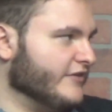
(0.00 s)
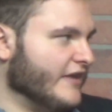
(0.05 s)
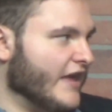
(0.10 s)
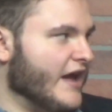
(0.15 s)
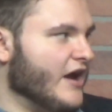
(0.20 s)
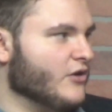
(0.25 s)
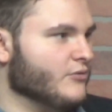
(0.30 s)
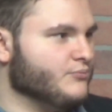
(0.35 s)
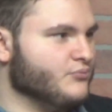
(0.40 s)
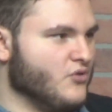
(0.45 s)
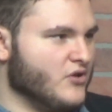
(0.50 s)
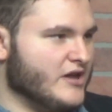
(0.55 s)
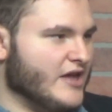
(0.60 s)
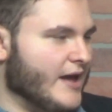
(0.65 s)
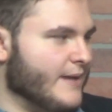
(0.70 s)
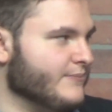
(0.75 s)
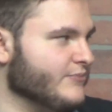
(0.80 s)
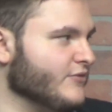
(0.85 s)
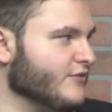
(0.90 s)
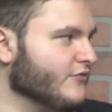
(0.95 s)
out
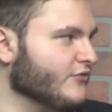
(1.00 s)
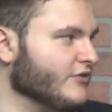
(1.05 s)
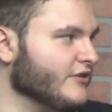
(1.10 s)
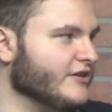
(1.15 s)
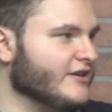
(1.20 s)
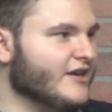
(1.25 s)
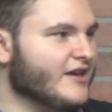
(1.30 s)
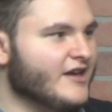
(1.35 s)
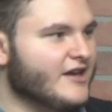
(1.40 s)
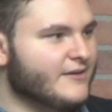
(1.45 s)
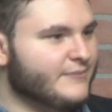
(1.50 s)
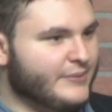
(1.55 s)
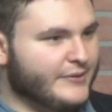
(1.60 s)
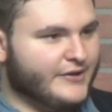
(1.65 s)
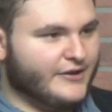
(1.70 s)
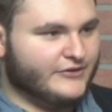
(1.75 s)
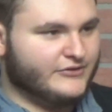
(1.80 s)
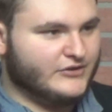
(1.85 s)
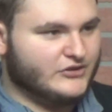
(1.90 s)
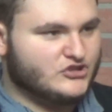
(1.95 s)
preemptively
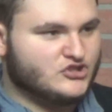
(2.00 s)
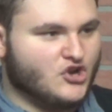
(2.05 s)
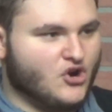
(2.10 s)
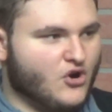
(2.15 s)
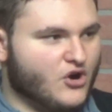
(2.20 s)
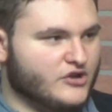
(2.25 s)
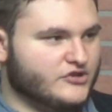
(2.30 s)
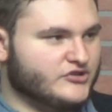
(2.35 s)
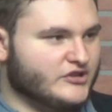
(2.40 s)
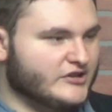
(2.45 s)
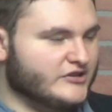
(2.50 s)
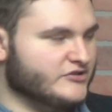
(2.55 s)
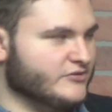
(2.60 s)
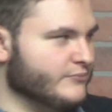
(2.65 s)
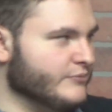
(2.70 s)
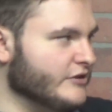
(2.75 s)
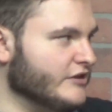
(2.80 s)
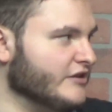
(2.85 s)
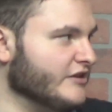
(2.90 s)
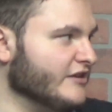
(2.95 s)
because this card said he's a
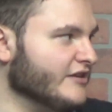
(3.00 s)
meanie.